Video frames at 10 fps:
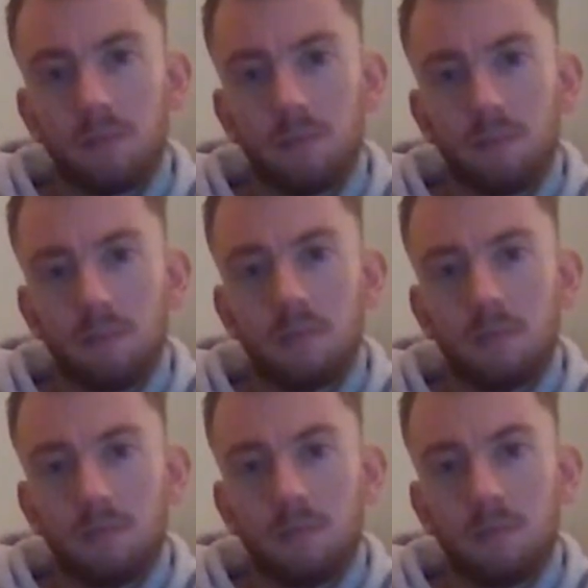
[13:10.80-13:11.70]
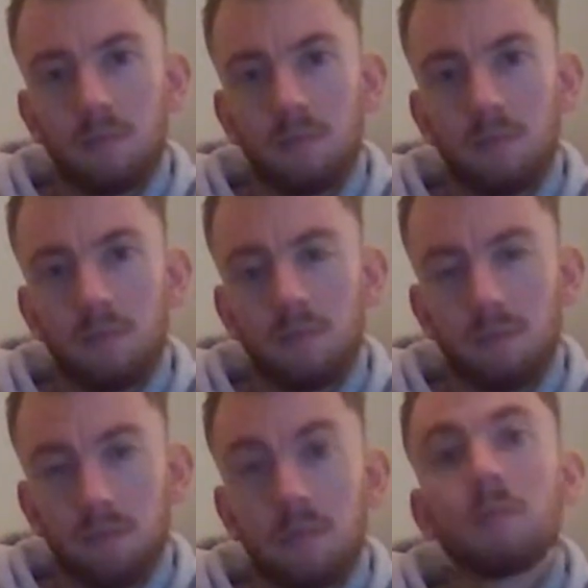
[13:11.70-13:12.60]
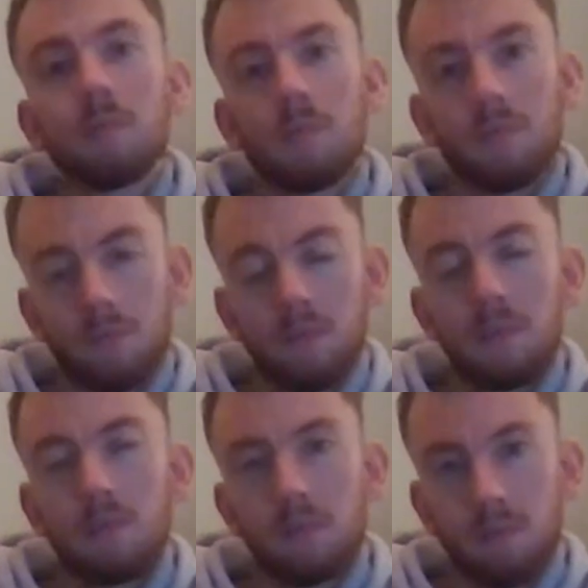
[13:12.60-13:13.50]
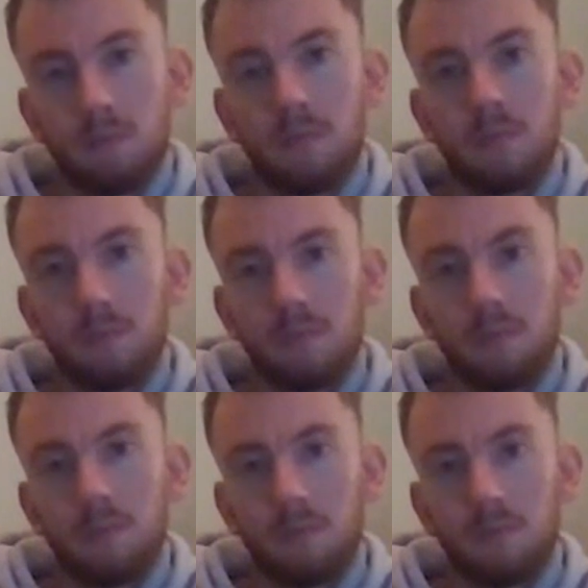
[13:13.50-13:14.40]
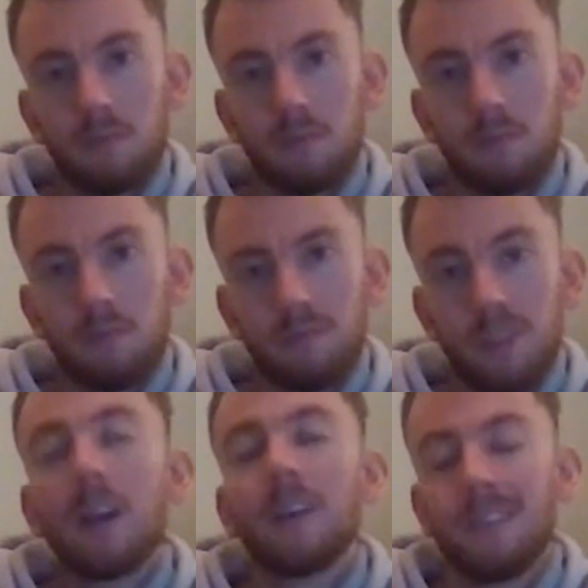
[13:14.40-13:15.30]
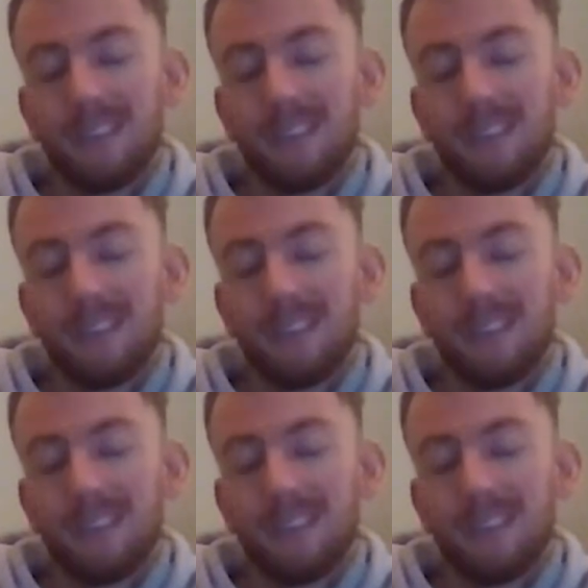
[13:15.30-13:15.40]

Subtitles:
(silent)